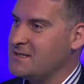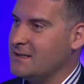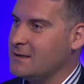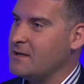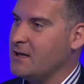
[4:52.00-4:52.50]
It's a
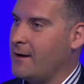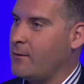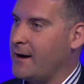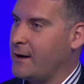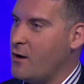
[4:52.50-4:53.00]
little bit like
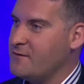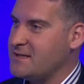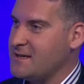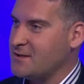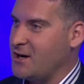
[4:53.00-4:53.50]
when I go
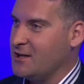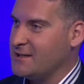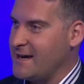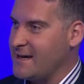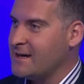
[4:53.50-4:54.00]
overseas on a
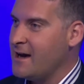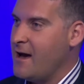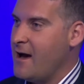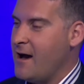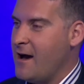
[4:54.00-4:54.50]
holiday,
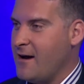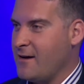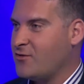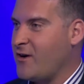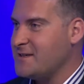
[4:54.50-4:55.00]

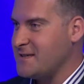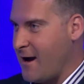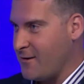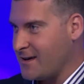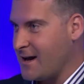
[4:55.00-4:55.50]
crazy
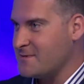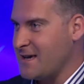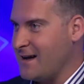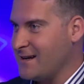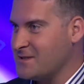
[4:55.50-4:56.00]
Ahron comes
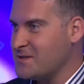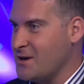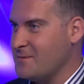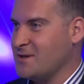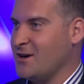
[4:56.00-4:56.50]
out in
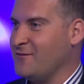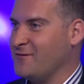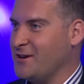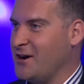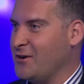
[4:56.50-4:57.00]
terms of,
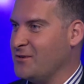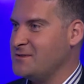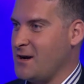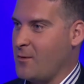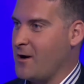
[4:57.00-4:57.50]

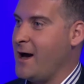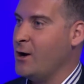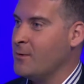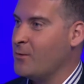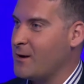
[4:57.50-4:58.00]
don't wear a
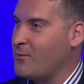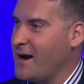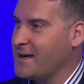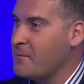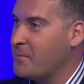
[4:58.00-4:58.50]
helmet when I'm
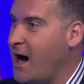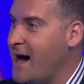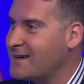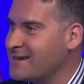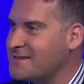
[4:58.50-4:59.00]
riding a
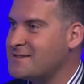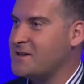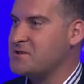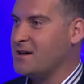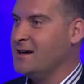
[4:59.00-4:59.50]
bike,
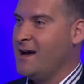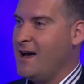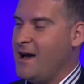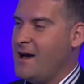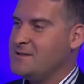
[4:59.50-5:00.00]
etc.
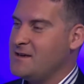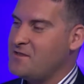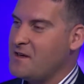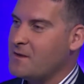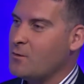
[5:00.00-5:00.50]
Do you
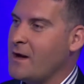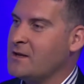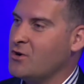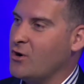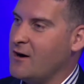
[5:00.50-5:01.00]
think that when
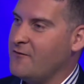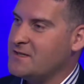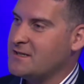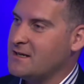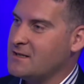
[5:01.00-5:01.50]
you're a
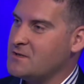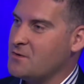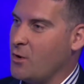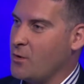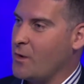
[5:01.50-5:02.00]
visitor to, or